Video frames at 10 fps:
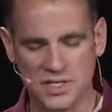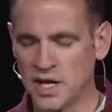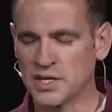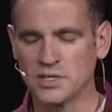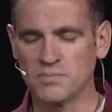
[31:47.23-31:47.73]

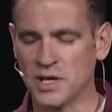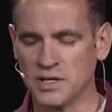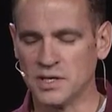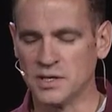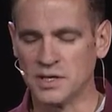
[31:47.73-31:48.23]
not
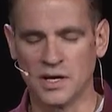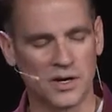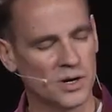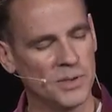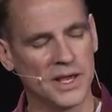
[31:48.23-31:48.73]
dependent on
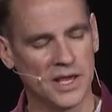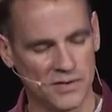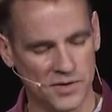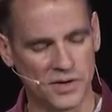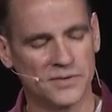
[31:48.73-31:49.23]
our
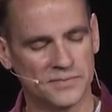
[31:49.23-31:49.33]
behavior.